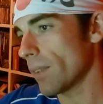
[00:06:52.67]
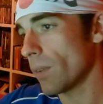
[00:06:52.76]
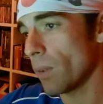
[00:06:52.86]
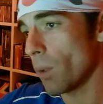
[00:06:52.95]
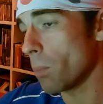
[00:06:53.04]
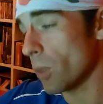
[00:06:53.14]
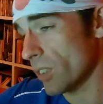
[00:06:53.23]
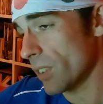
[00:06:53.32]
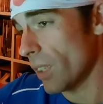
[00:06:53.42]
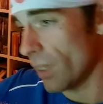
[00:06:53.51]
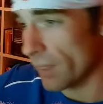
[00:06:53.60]
almost
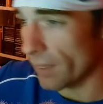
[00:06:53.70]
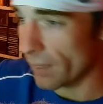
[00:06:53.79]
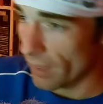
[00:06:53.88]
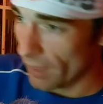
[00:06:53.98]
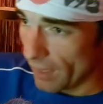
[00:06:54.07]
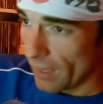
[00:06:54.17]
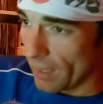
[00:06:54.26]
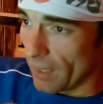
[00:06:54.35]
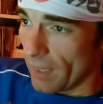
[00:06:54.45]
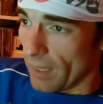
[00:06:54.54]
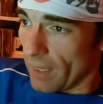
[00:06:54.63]

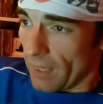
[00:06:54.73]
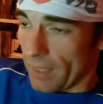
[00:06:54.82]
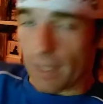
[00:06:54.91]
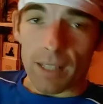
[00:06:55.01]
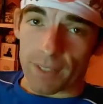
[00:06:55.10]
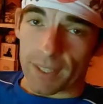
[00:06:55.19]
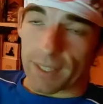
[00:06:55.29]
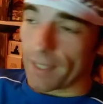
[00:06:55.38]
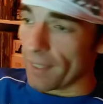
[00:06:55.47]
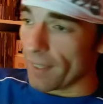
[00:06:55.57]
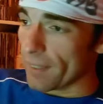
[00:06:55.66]

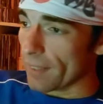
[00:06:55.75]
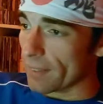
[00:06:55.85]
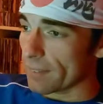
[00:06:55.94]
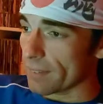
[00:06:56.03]
11K at